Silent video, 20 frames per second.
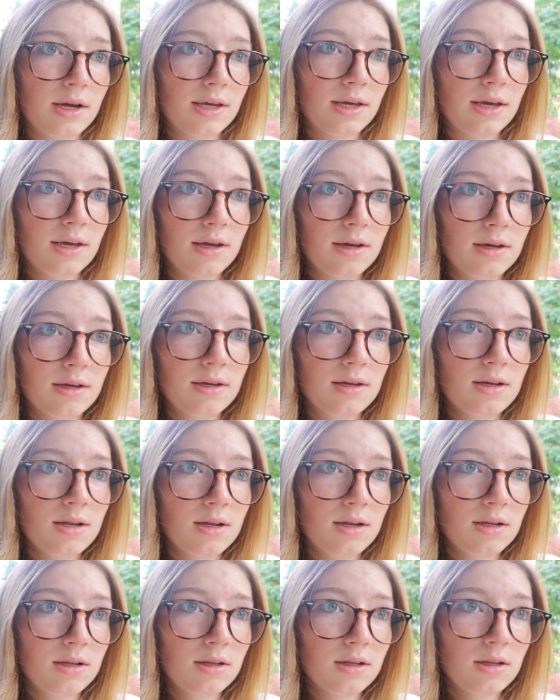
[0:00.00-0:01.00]
I can't eat
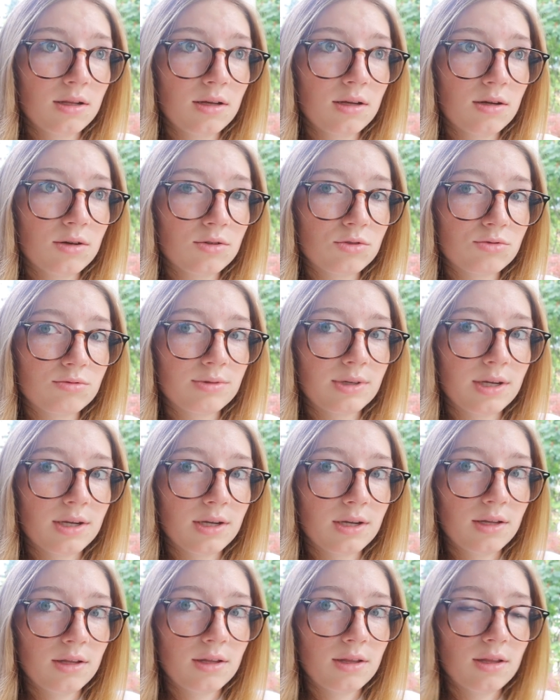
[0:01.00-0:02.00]
anything or drink
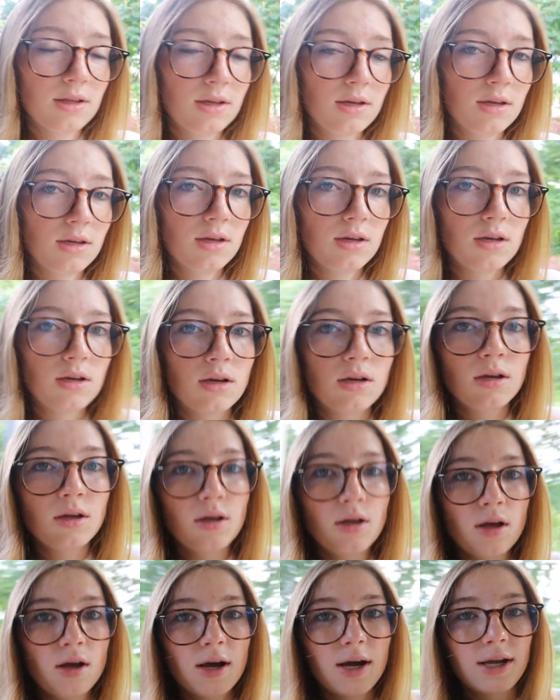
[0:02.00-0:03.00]
anything.
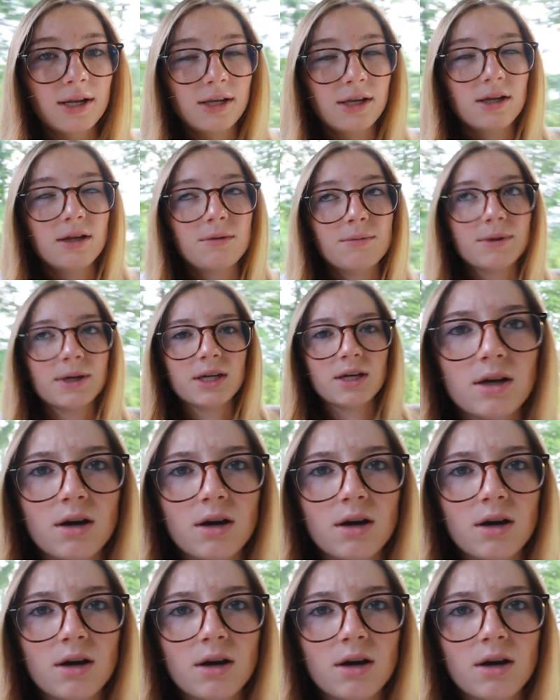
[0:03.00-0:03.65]
I need my